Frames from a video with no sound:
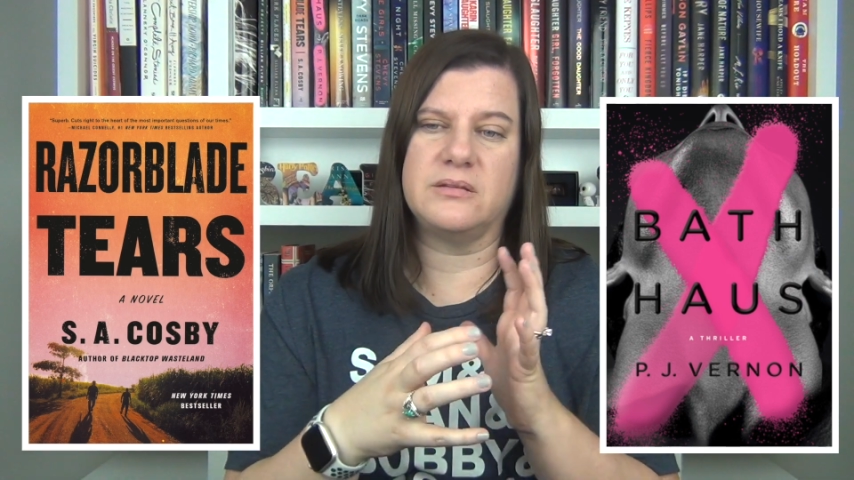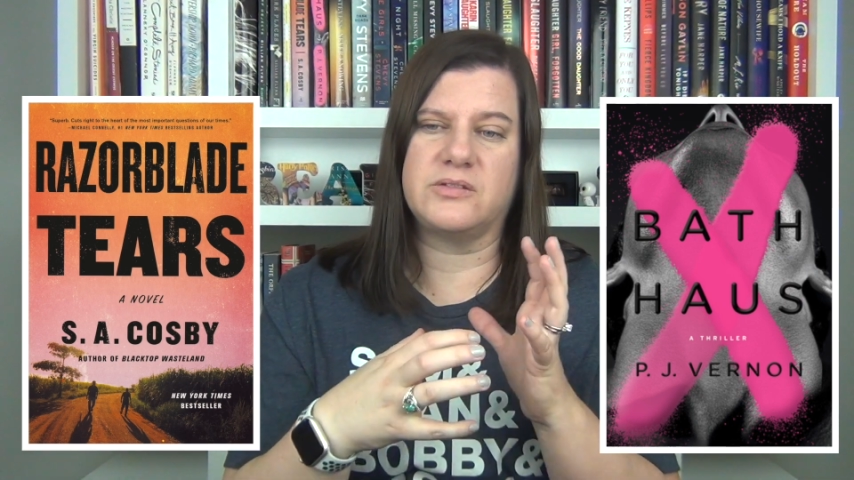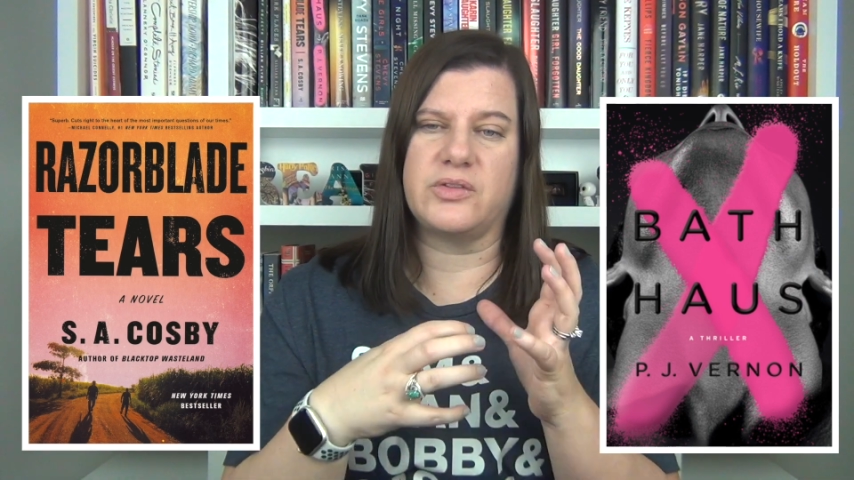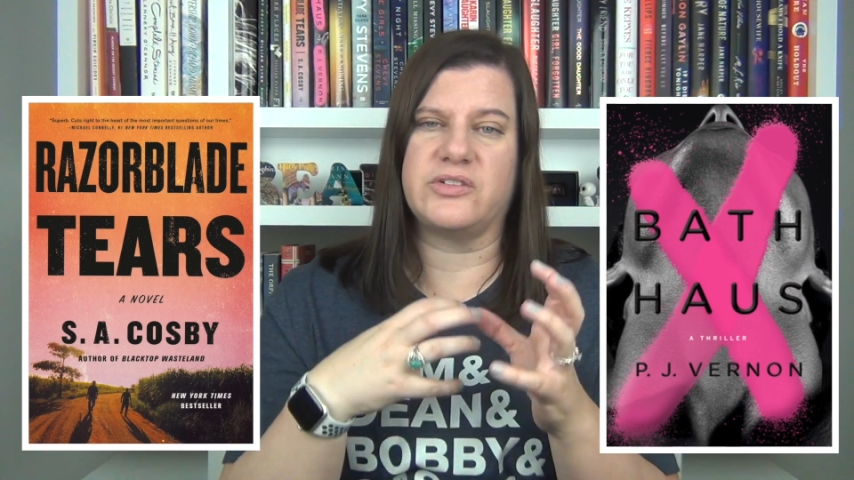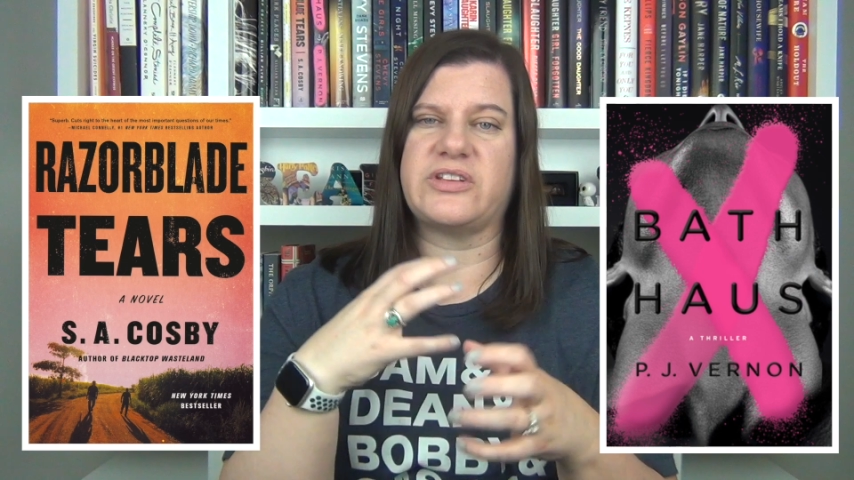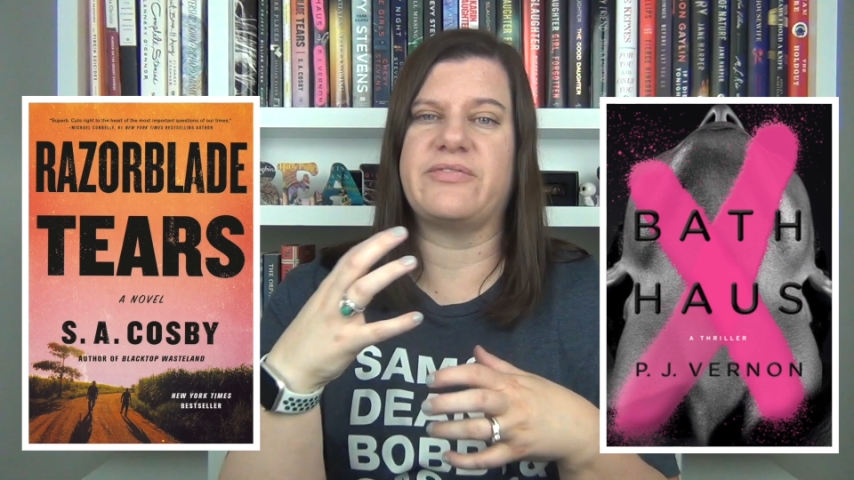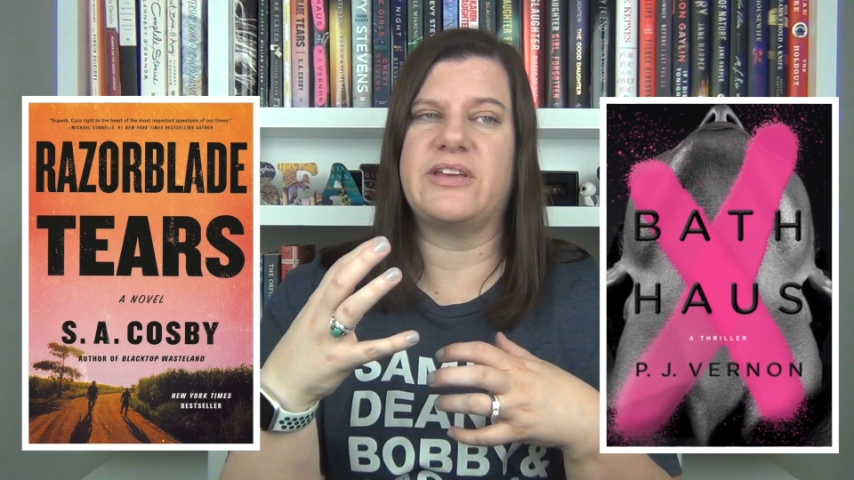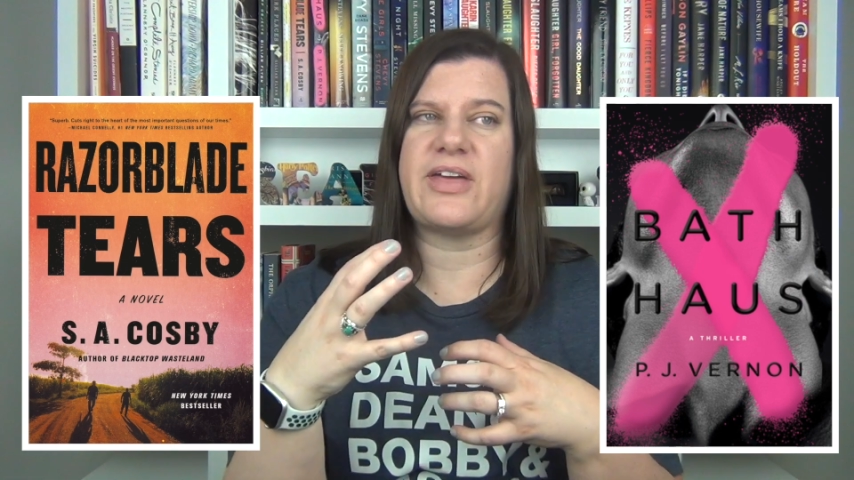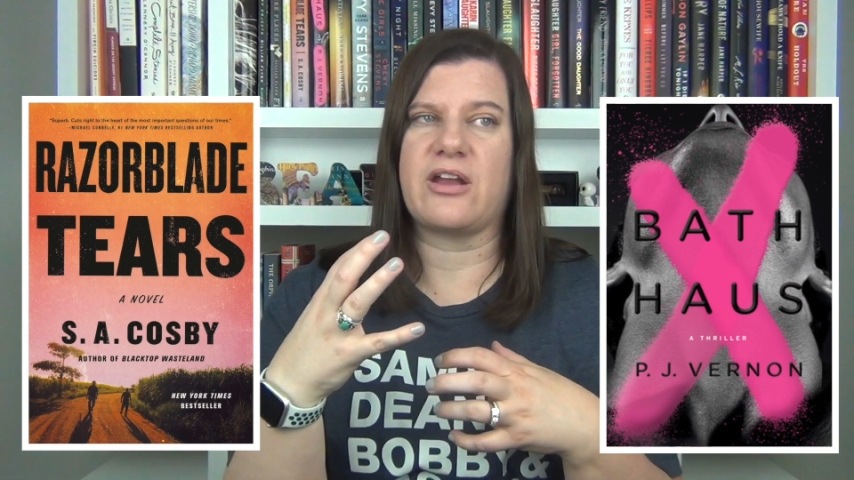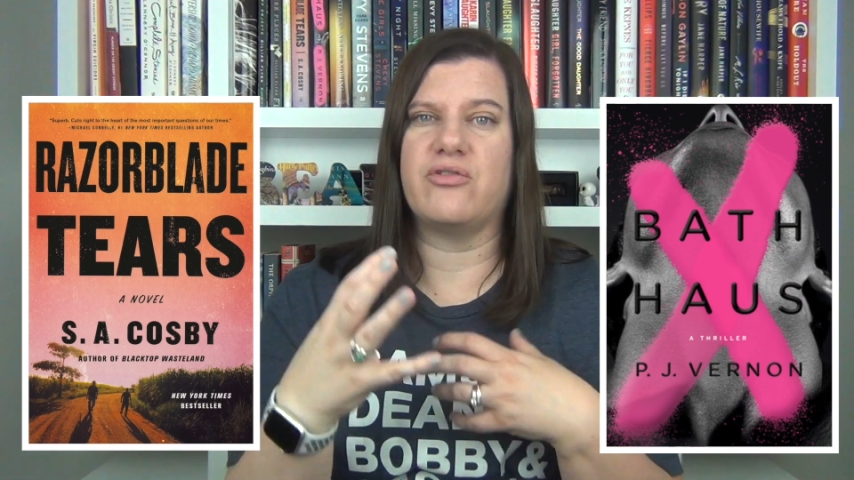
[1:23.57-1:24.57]
so there's
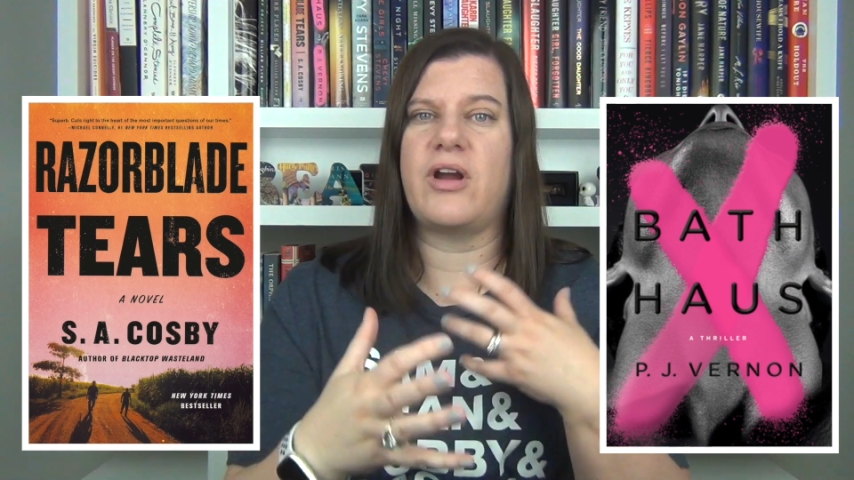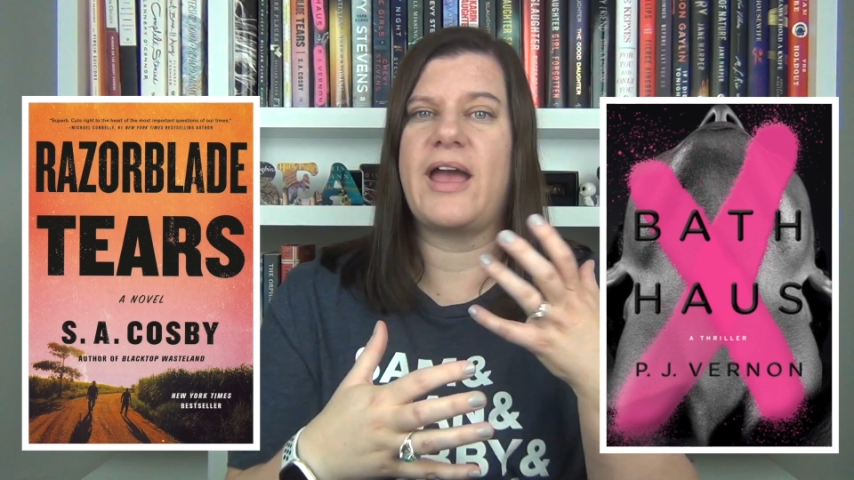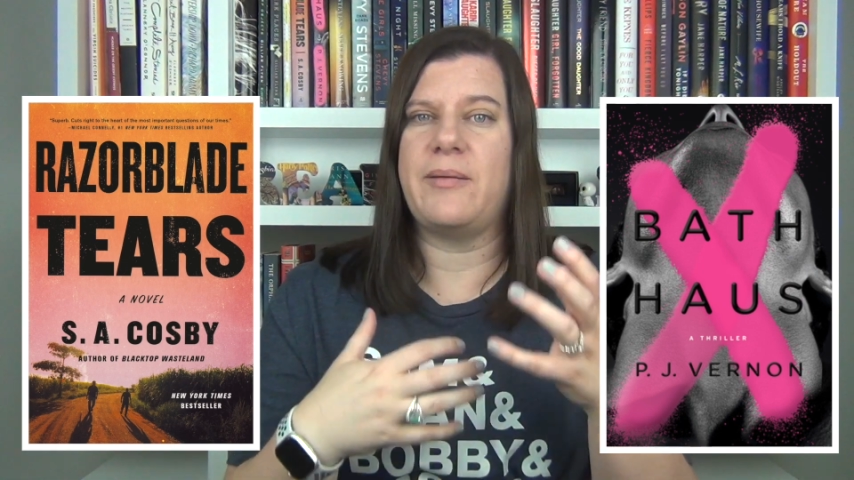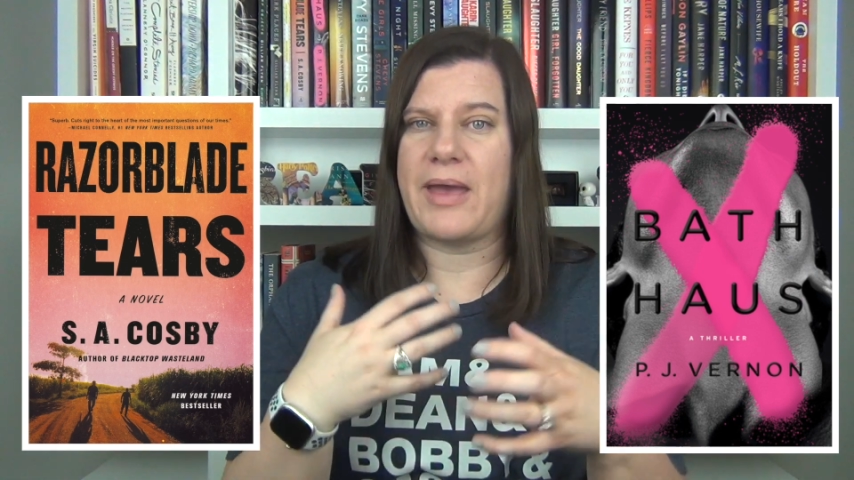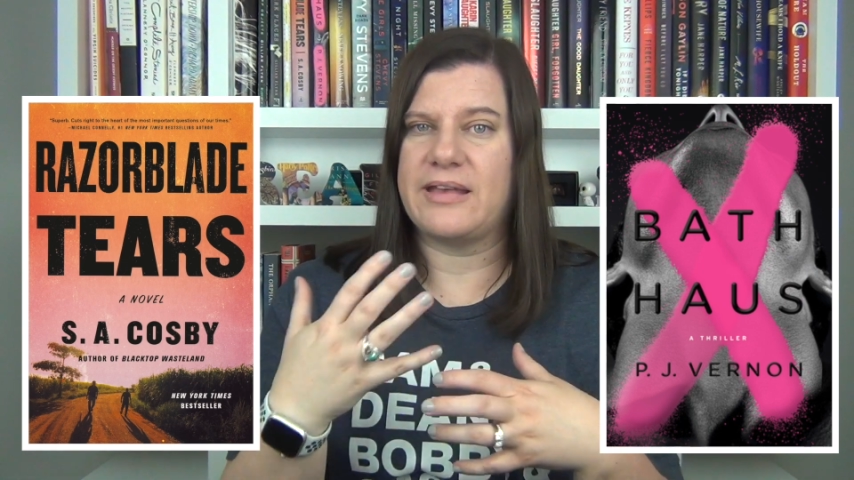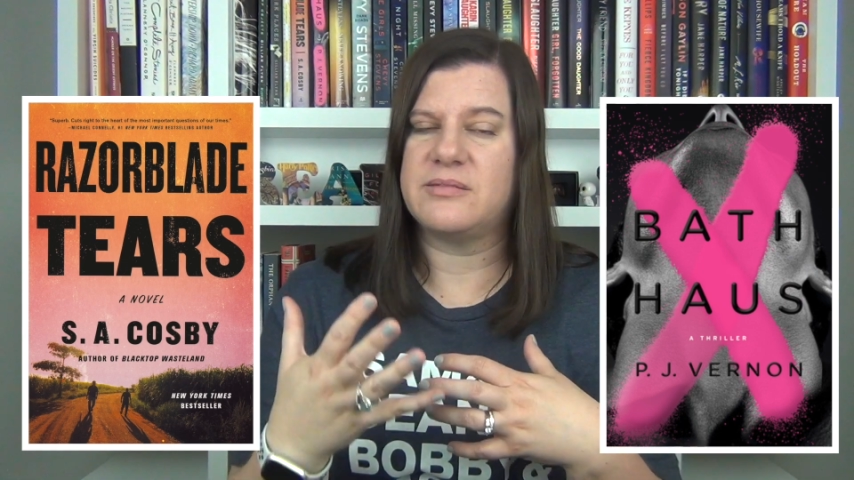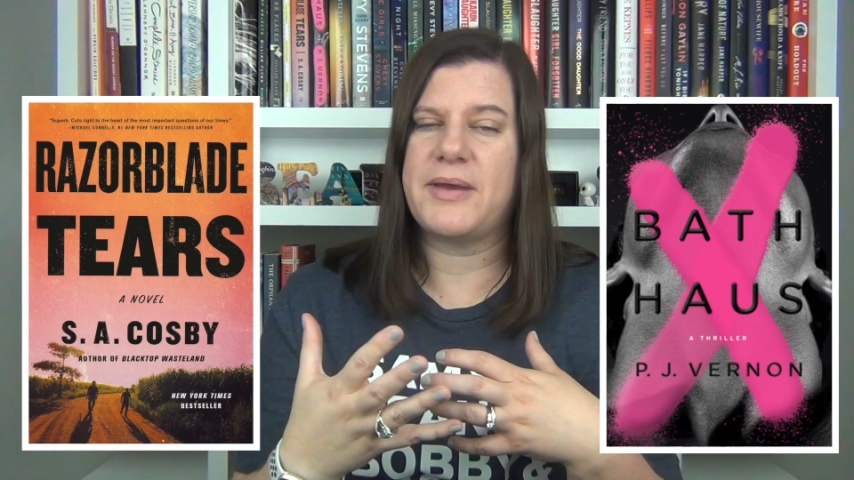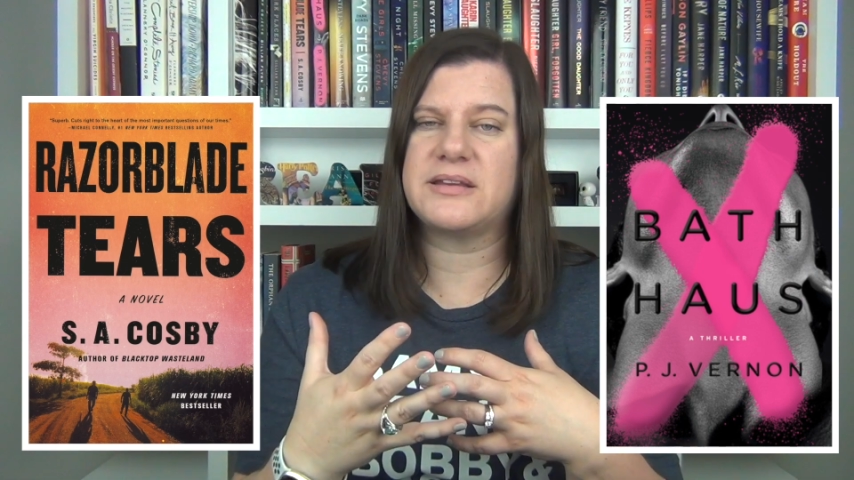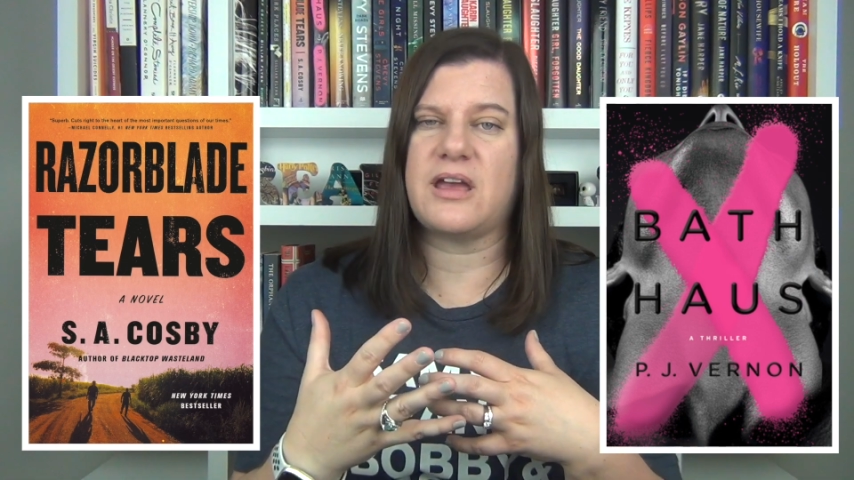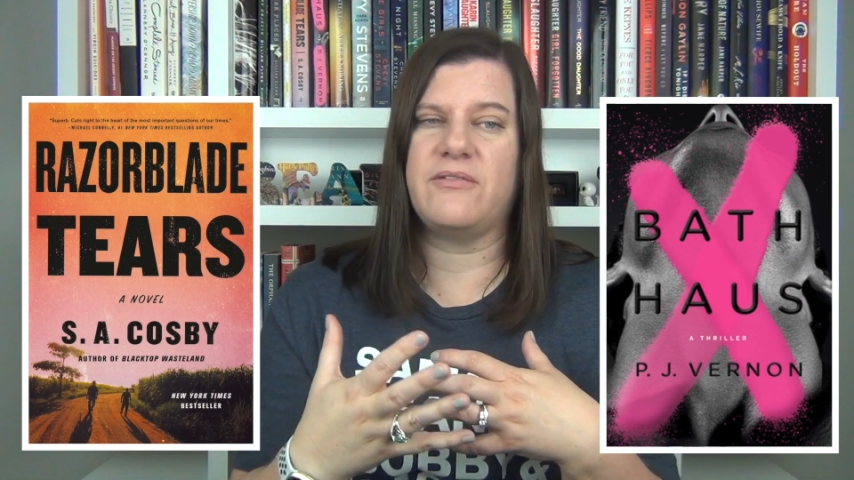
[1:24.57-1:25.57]
definitely that crime aspect